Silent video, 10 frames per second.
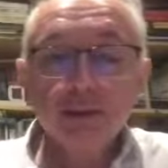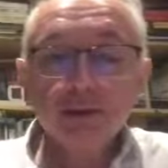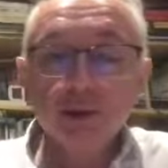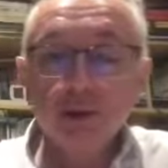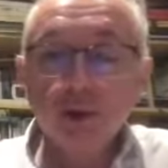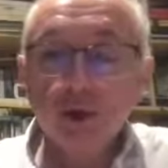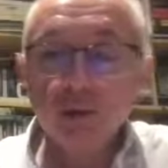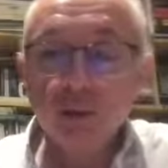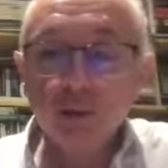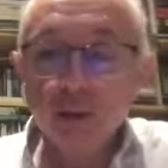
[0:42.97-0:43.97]
So I
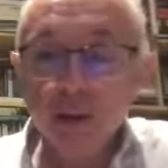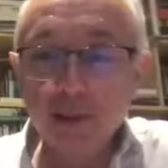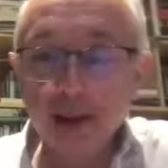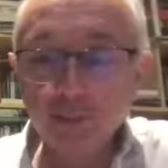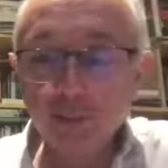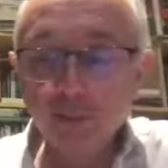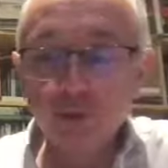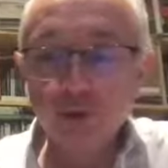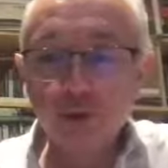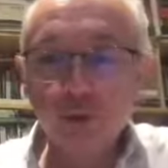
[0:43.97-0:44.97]
thought it might be helpful
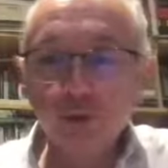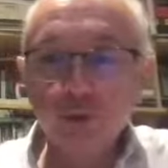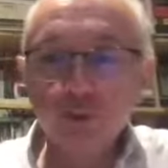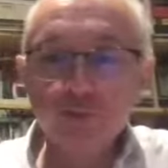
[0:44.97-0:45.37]
to